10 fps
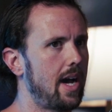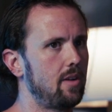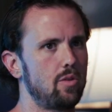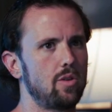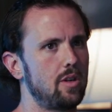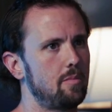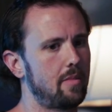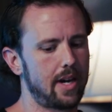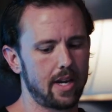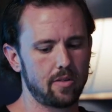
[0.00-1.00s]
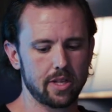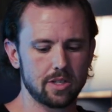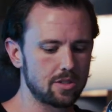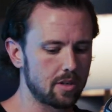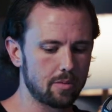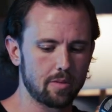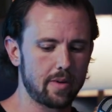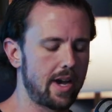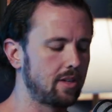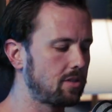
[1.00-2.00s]
I'd ruined my relationship with
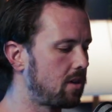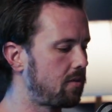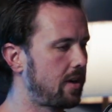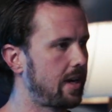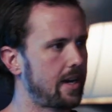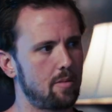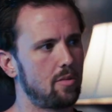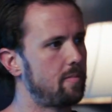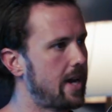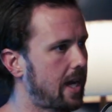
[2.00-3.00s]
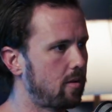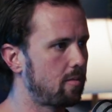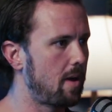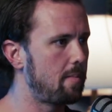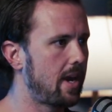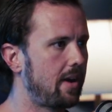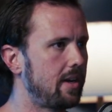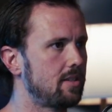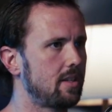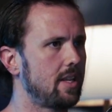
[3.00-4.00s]
my ex-girlfriend. I'd moved back in with my
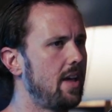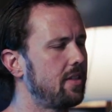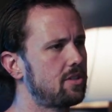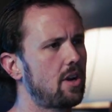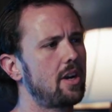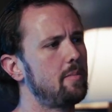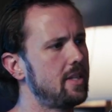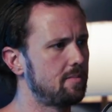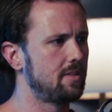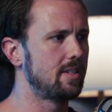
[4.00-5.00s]
parents, and there started to be some